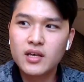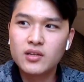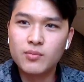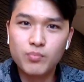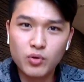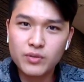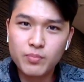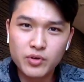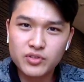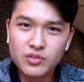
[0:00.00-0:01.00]
the bullet
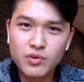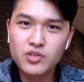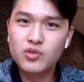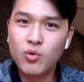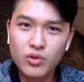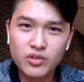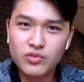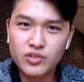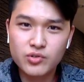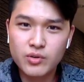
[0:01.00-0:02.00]
points too much or the
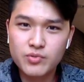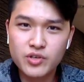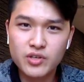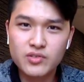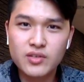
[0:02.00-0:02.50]
descriptions.